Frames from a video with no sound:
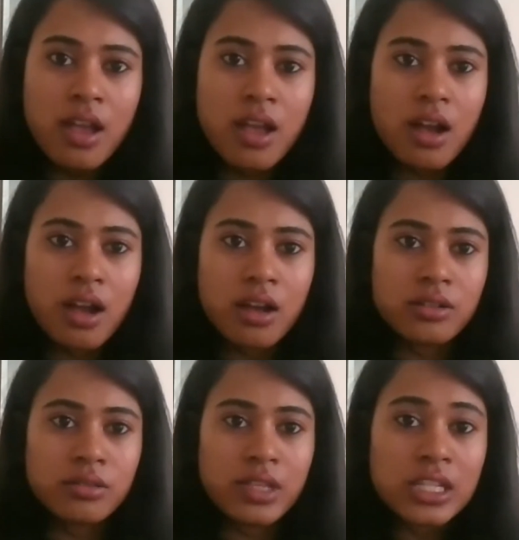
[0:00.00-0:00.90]

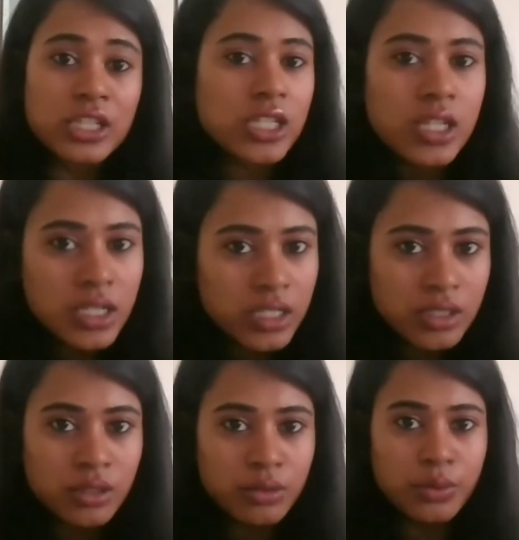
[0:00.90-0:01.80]
to the
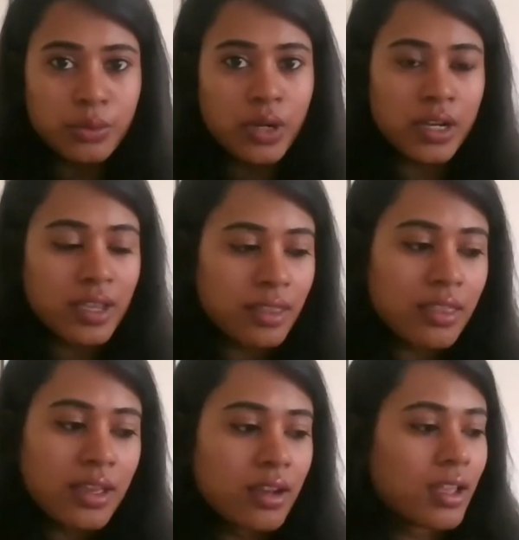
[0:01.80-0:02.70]
engineers who were working
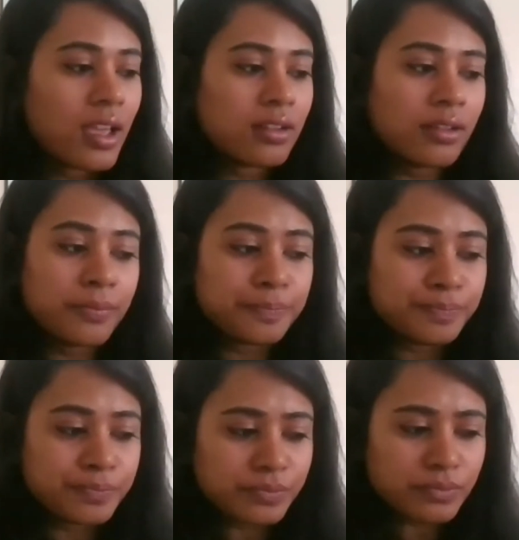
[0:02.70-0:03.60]
there, and
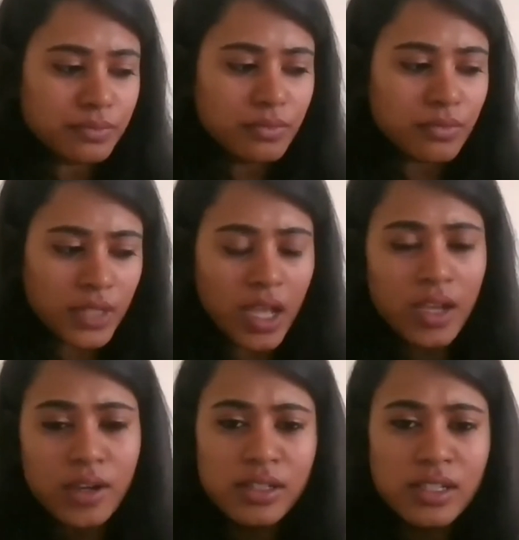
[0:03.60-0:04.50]
I
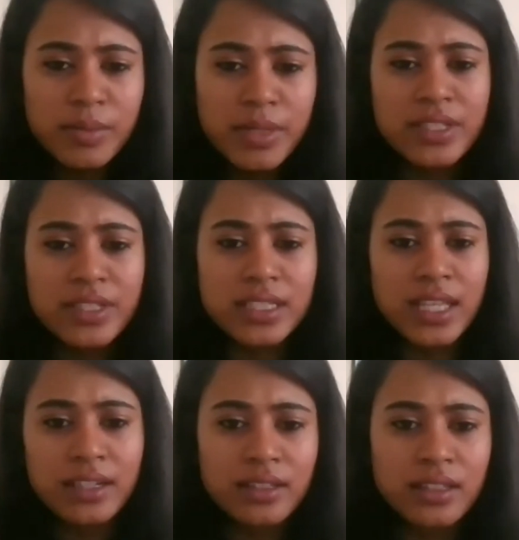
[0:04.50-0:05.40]
got a little bit of
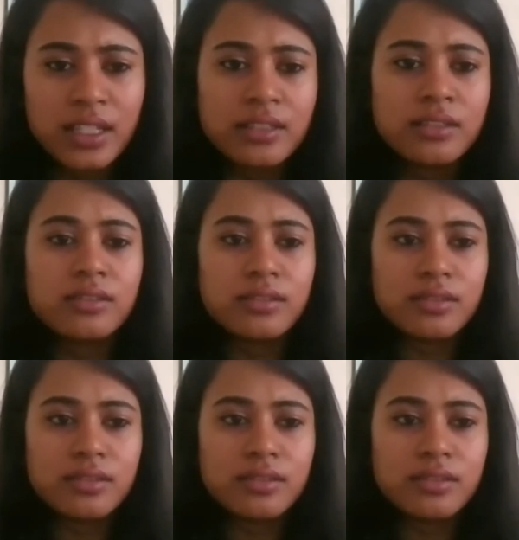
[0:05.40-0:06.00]
insight. And then,